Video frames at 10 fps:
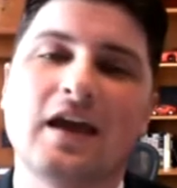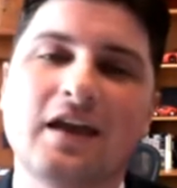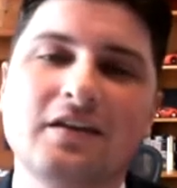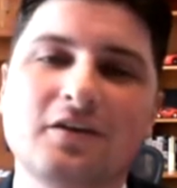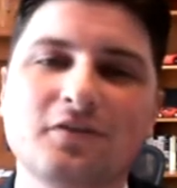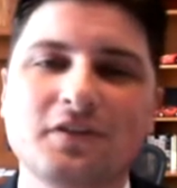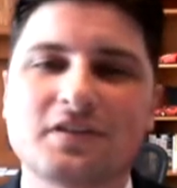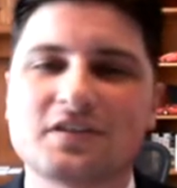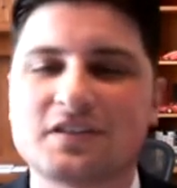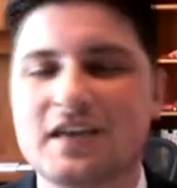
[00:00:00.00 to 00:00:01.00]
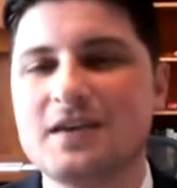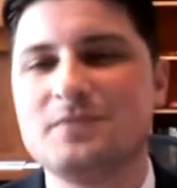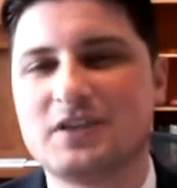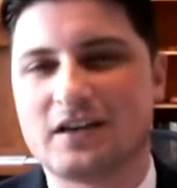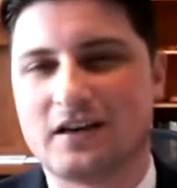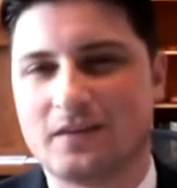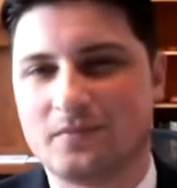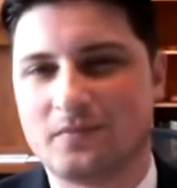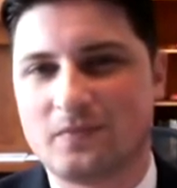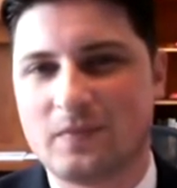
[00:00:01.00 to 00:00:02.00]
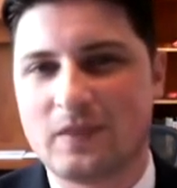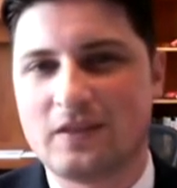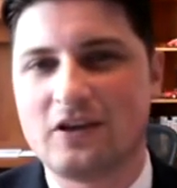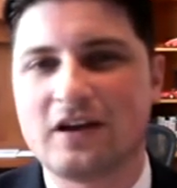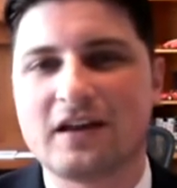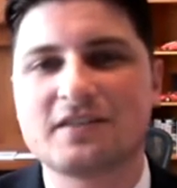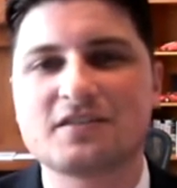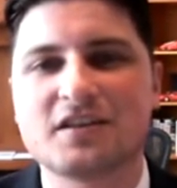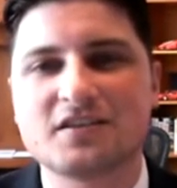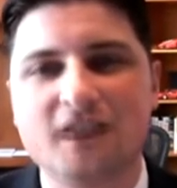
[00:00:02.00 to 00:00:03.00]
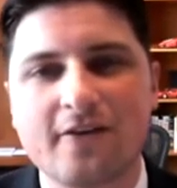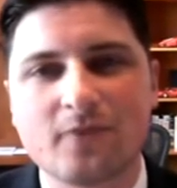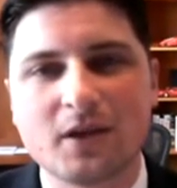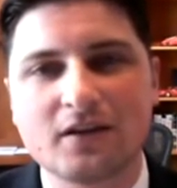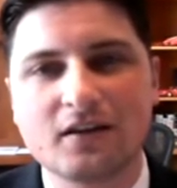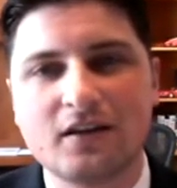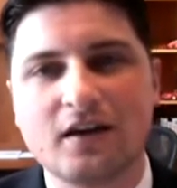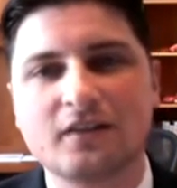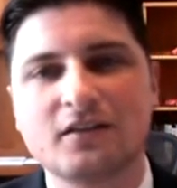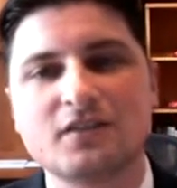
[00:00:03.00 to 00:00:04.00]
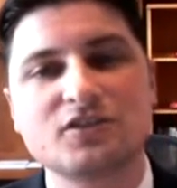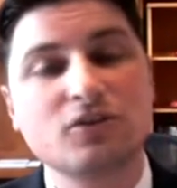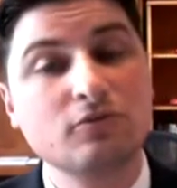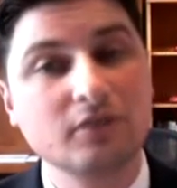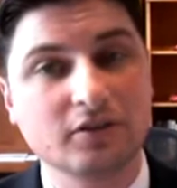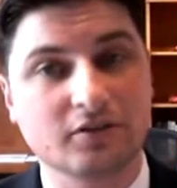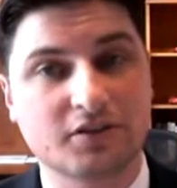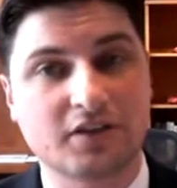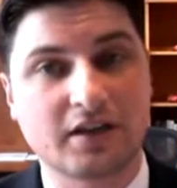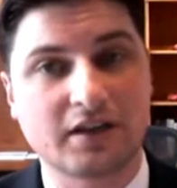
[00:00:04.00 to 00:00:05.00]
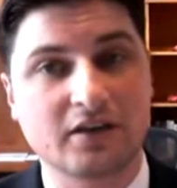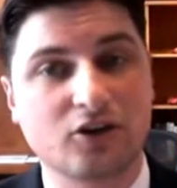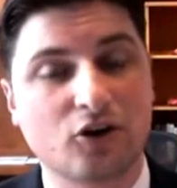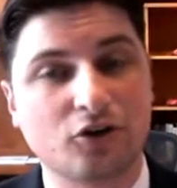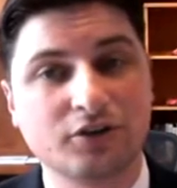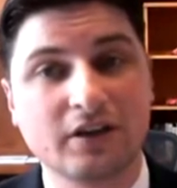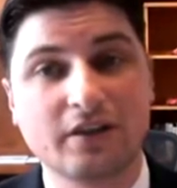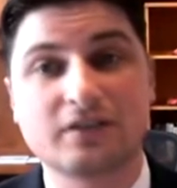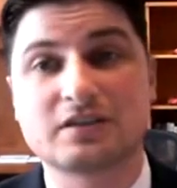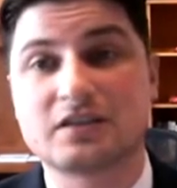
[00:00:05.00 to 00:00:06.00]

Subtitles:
At nearly the same time, the United States government conducted its own little study called the